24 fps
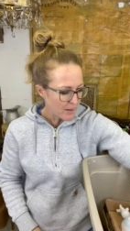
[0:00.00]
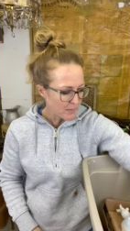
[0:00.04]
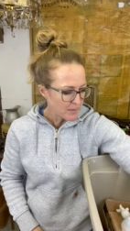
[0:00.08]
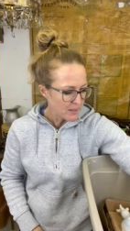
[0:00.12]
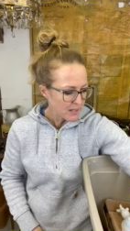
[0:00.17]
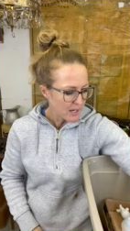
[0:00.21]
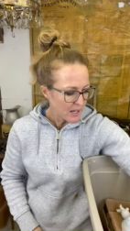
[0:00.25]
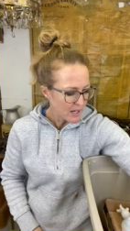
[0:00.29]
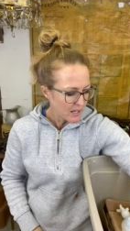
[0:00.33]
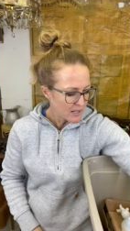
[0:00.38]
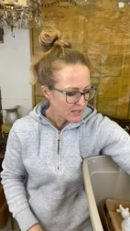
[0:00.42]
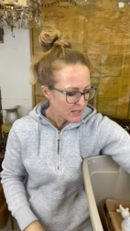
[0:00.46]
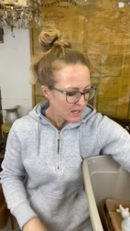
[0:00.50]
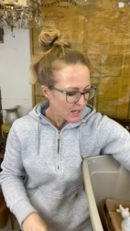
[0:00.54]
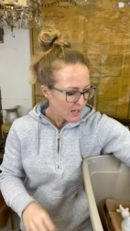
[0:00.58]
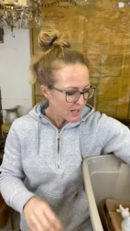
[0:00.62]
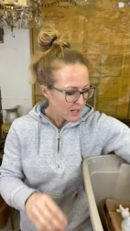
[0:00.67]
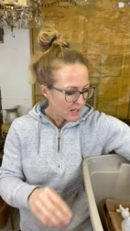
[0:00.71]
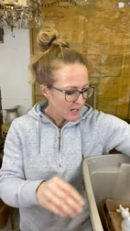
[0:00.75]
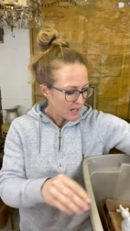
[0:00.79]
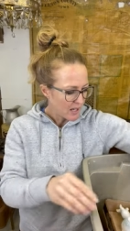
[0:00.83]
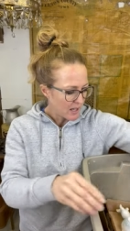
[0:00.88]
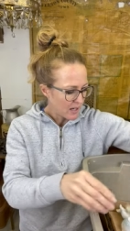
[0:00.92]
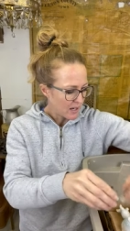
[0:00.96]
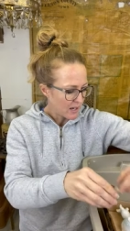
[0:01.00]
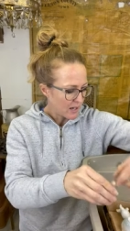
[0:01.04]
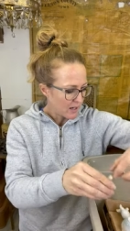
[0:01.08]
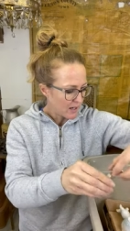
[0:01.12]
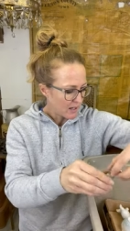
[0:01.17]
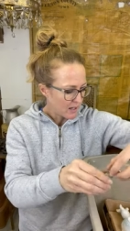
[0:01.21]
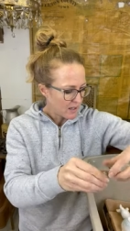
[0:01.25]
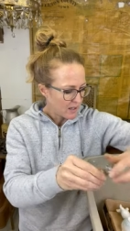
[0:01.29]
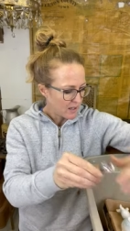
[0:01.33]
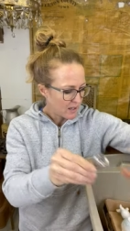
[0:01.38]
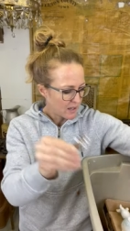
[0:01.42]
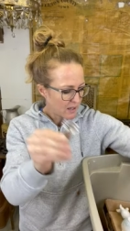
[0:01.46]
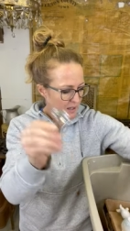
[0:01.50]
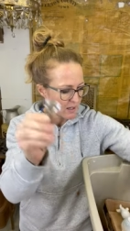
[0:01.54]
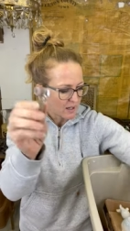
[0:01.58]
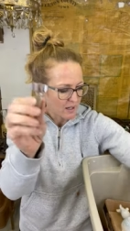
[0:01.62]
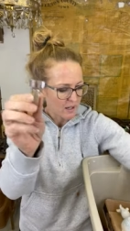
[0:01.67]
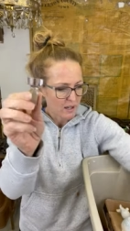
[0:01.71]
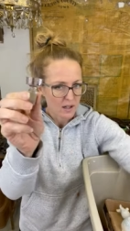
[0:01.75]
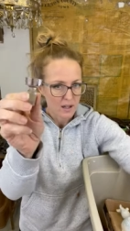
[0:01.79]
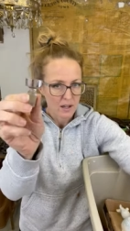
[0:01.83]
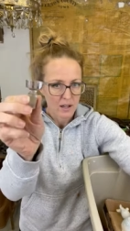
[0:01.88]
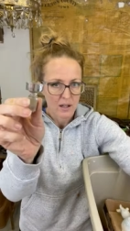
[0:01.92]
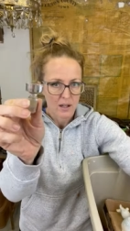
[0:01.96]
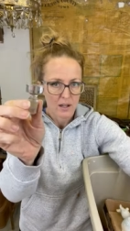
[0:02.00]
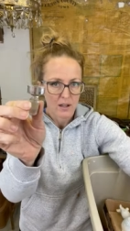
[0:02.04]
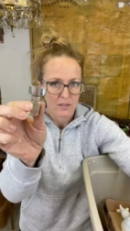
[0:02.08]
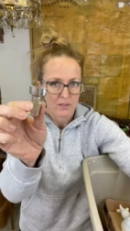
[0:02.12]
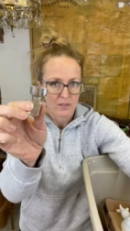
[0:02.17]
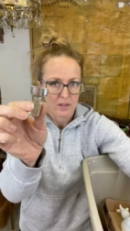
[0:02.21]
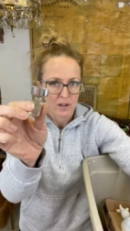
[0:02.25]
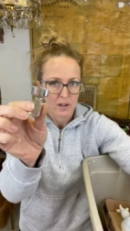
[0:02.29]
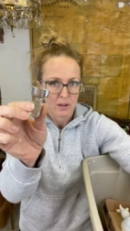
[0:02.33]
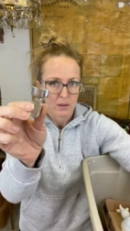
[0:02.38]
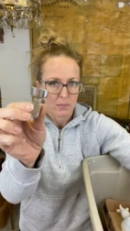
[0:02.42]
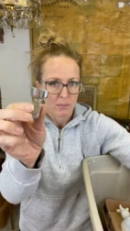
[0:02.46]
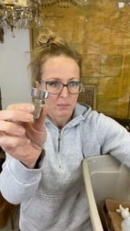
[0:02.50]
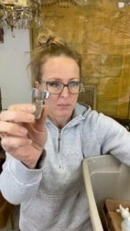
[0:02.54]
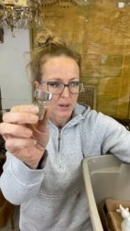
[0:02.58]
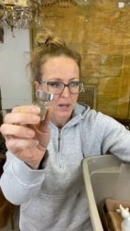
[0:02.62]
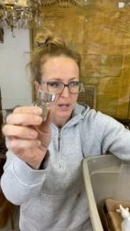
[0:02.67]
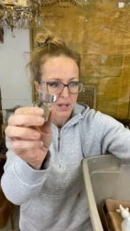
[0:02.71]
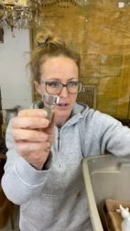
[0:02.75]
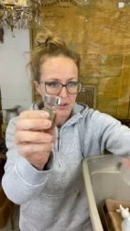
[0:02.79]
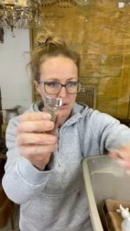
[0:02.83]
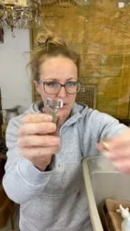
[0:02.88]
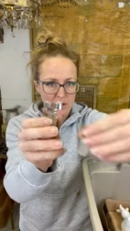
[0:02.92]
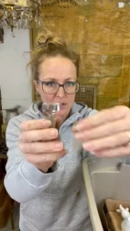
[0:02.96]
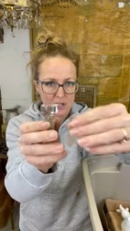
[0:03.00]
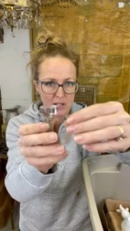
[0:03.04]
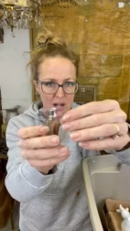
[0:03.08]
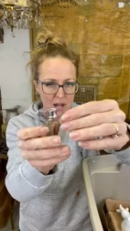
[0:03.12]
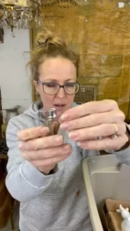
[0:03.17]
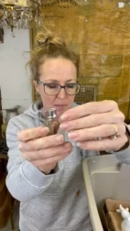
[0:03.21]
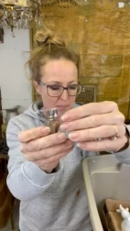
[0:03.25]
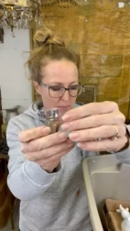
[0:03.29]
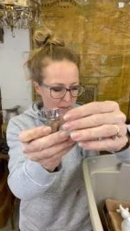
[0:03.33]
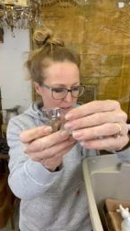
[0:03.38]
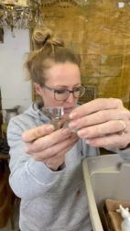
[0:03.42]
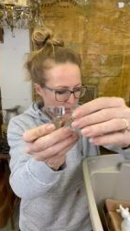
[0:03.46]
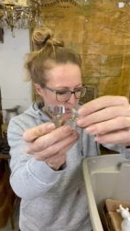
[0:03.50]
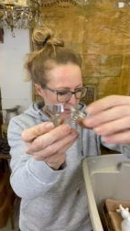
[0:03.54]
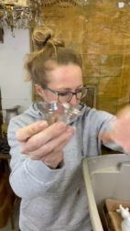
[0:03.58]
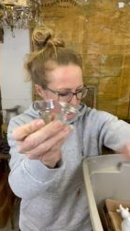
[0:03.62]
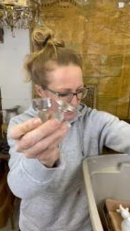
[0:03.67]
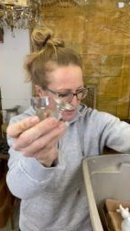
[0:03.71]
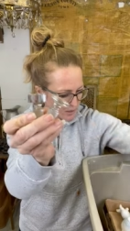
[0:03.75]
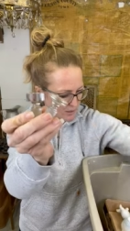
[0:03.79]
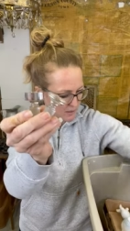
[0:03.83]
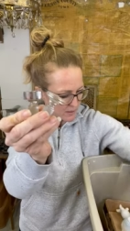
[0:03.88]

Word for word: a ton of bottle stoppers.